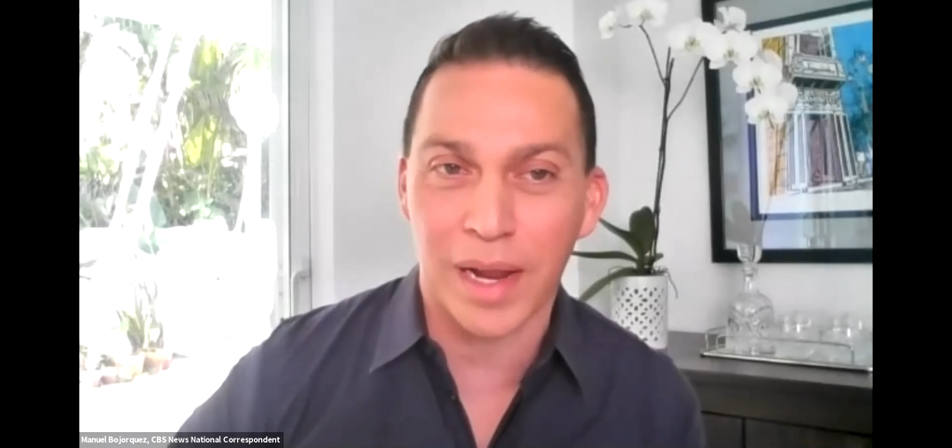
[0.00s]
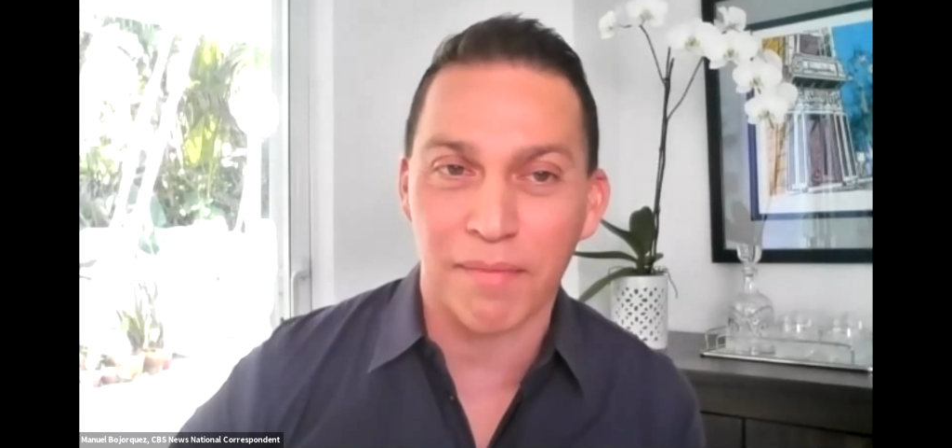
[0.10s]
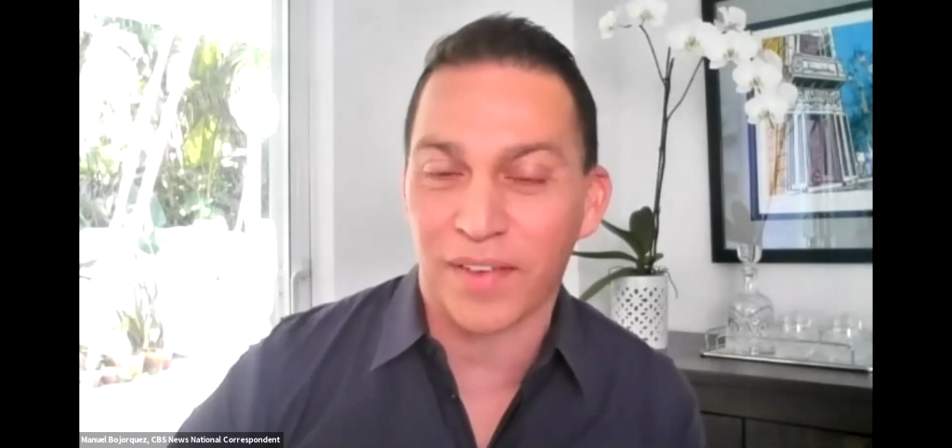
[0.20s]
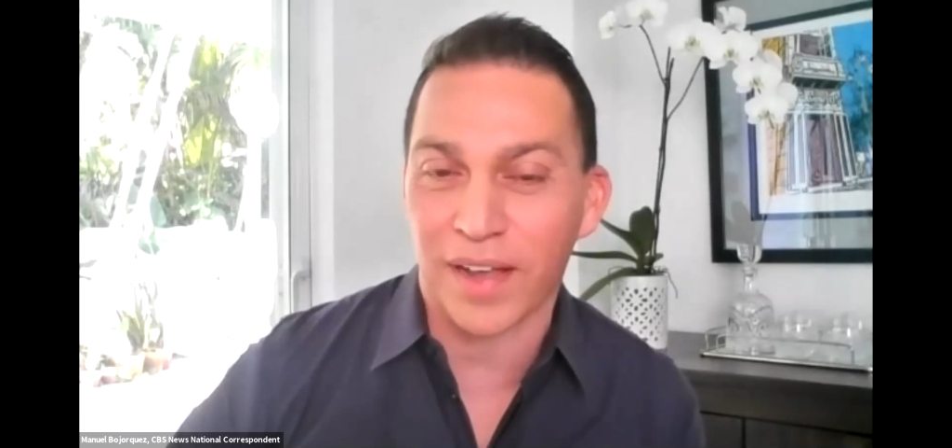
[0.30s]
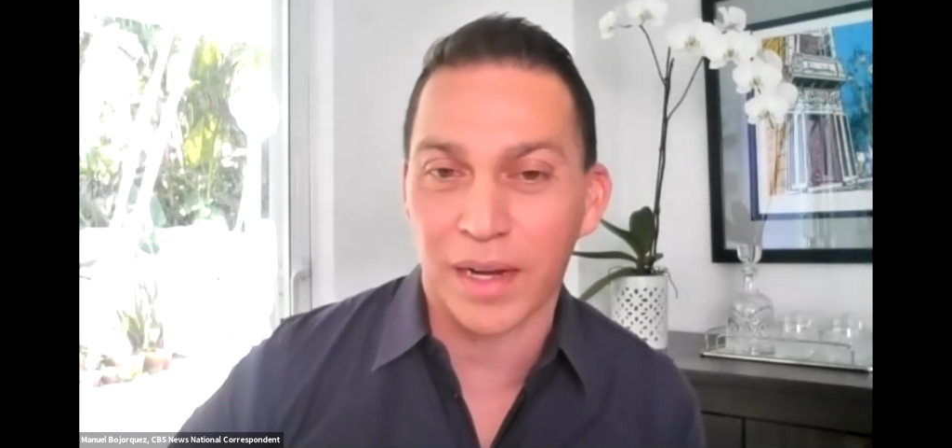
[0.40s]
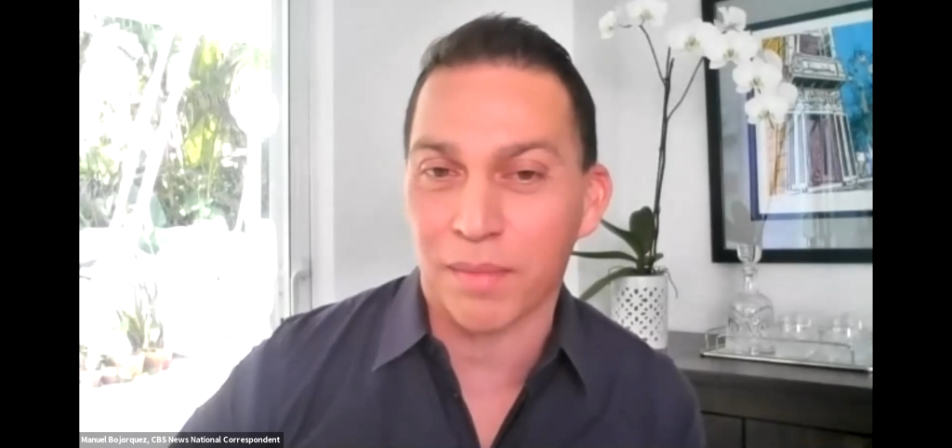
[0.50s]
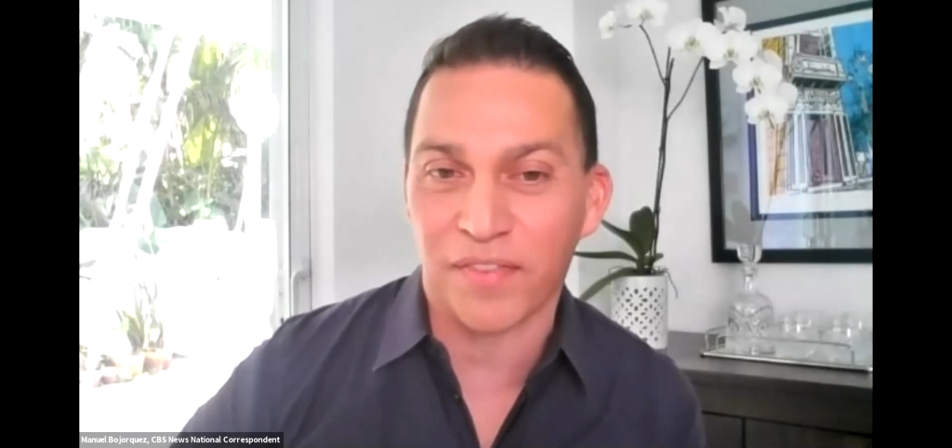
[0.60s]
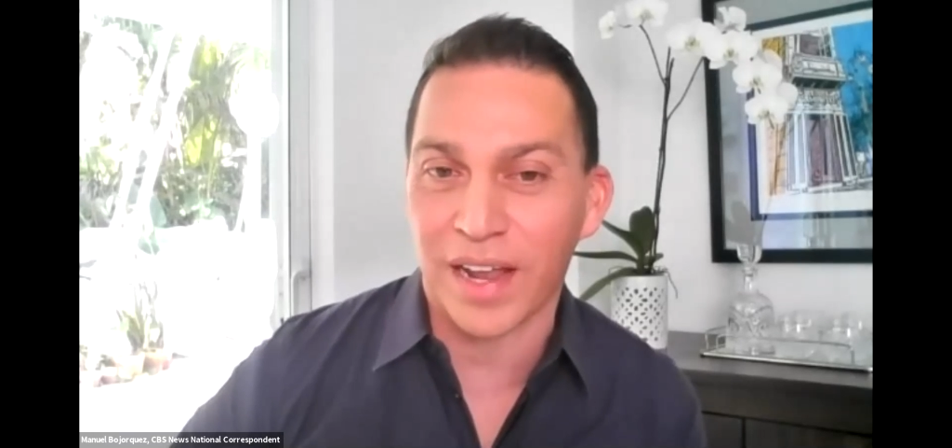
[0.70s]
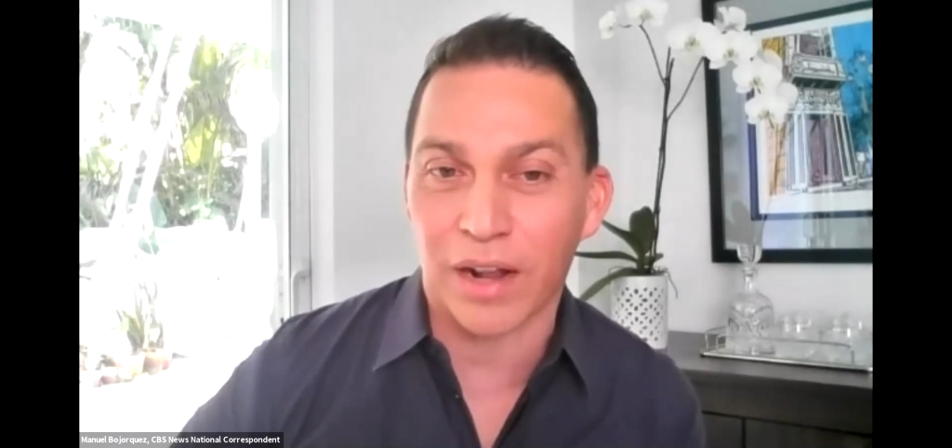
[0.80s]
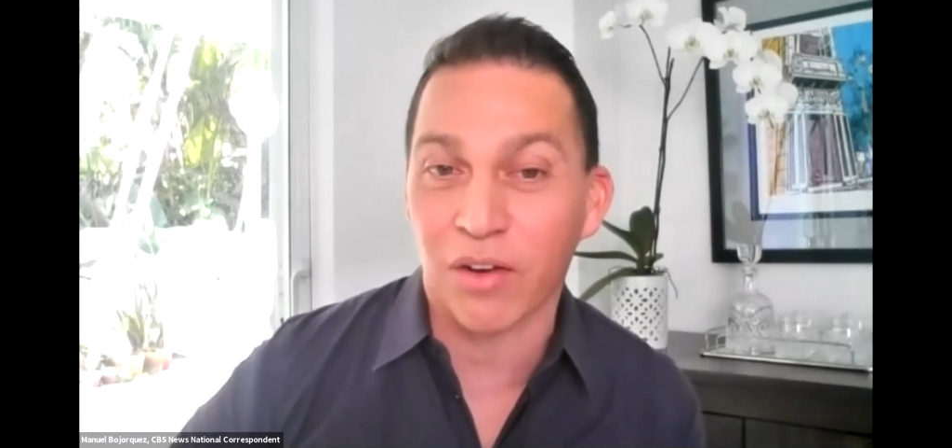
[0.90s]
I'm fine,
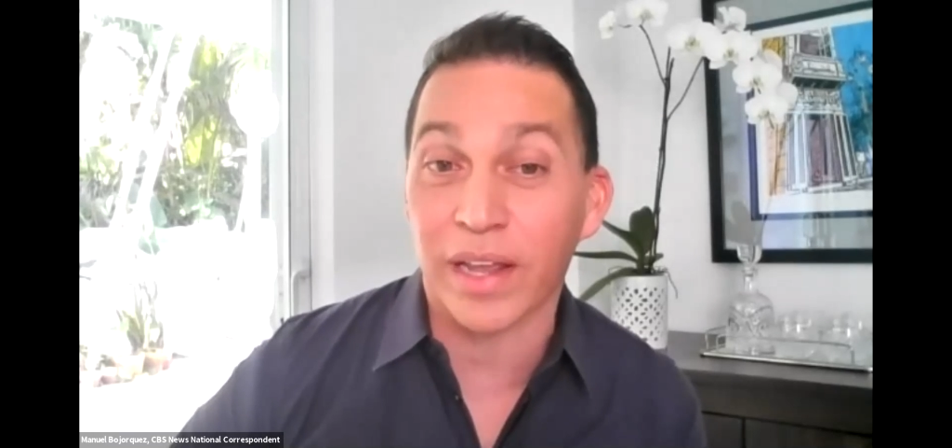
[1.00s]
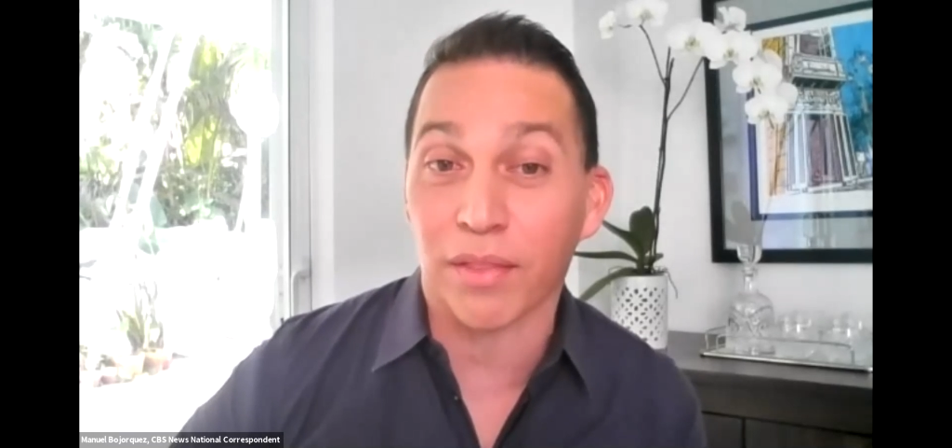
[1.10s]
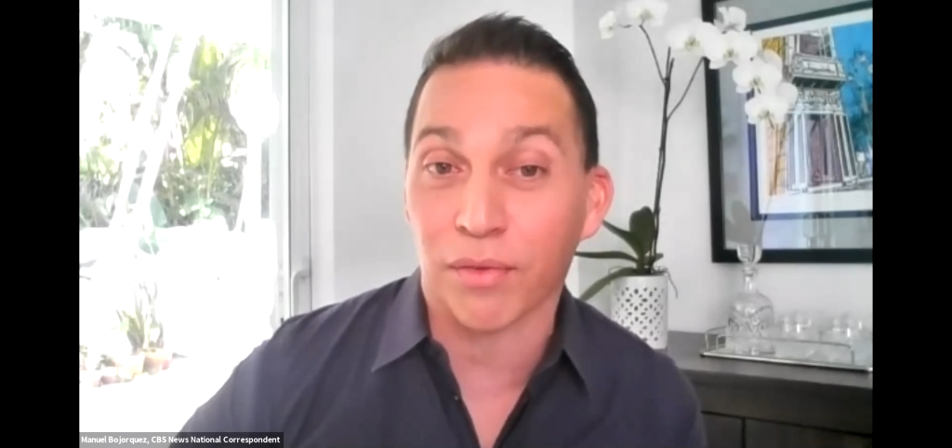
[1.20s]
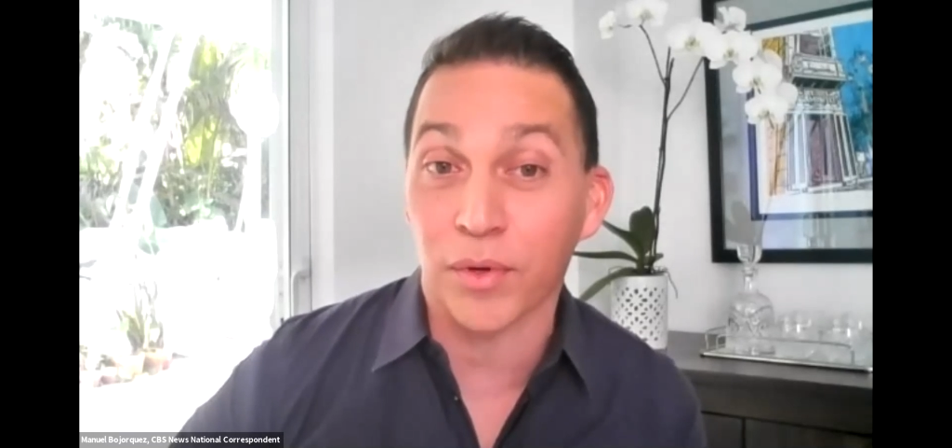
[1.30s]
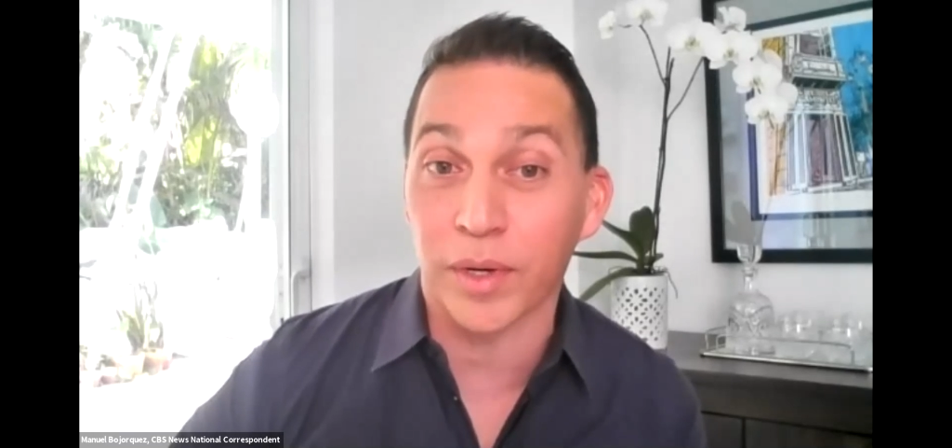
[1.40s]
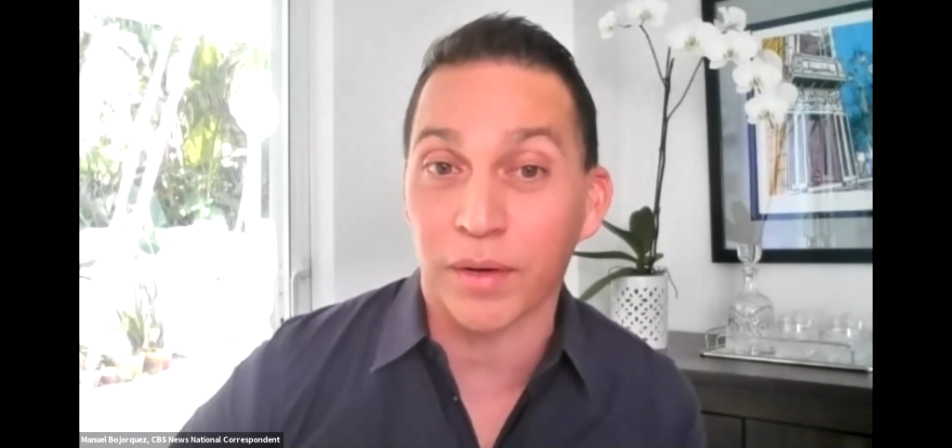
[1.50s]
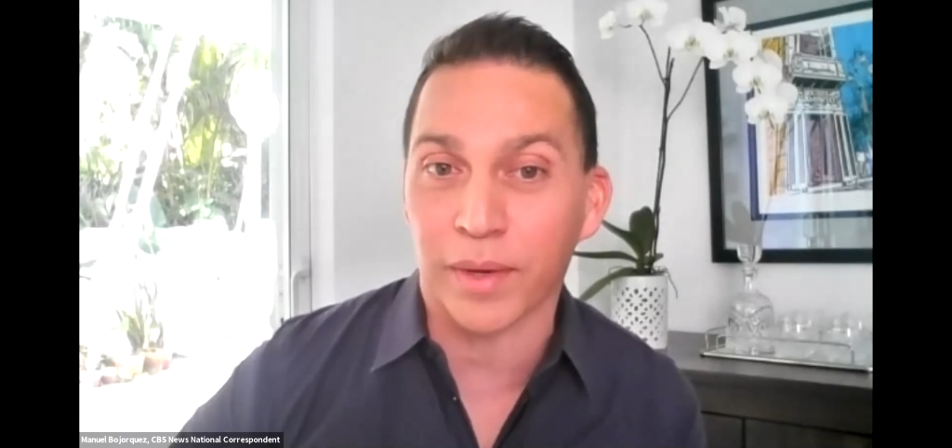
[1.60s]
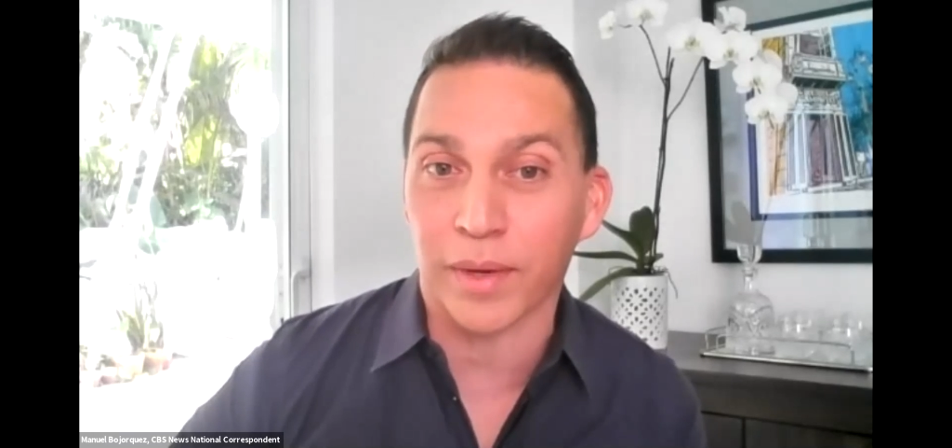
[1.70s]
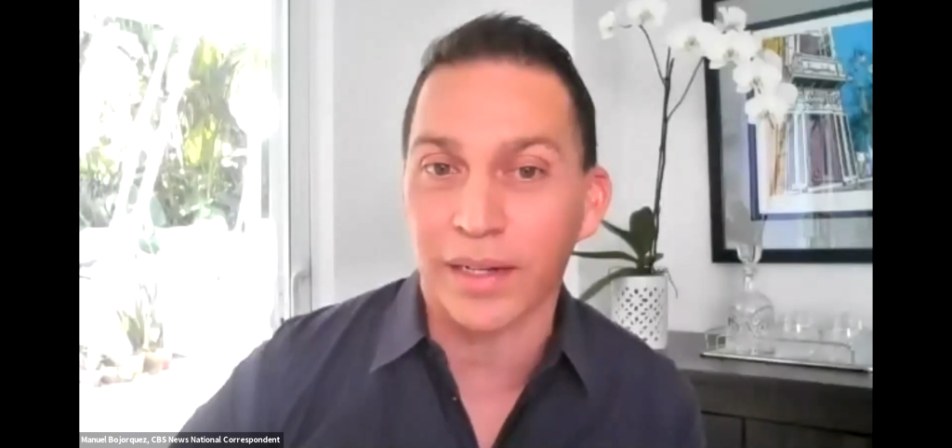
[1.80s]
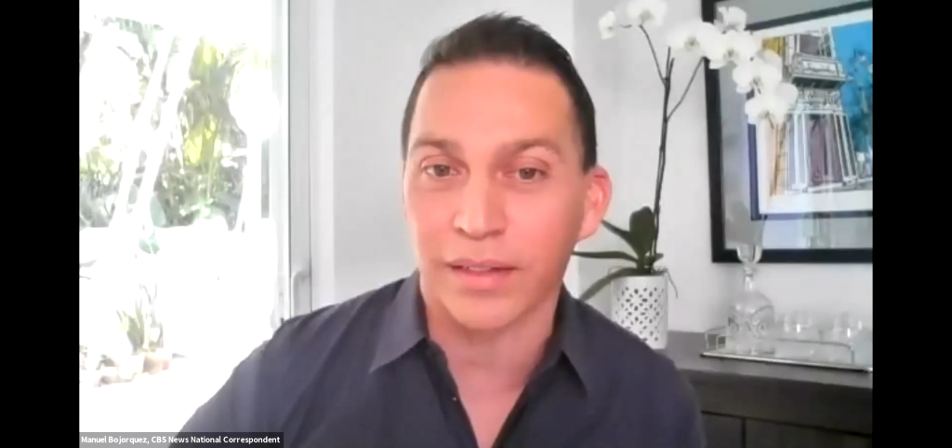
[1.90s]
I'll get through it,
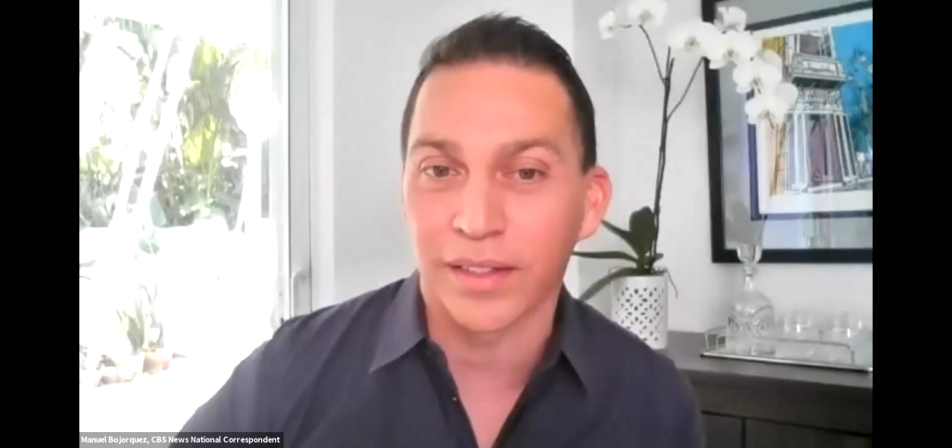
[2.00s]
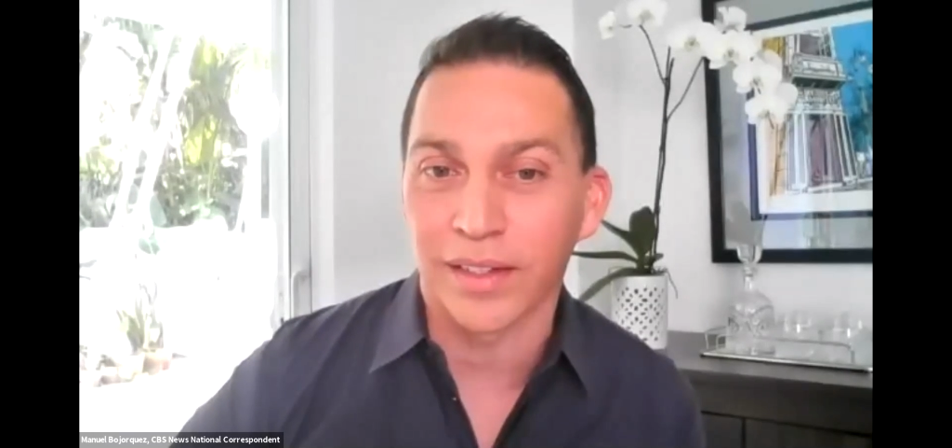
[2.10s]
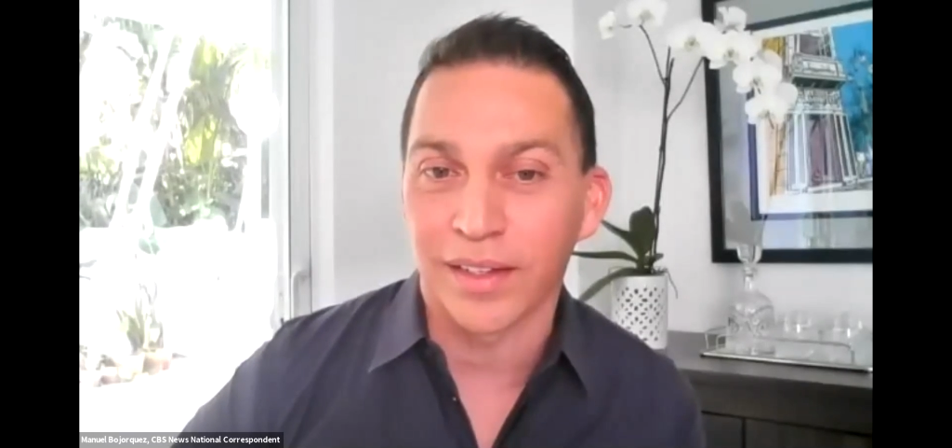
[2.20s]
right?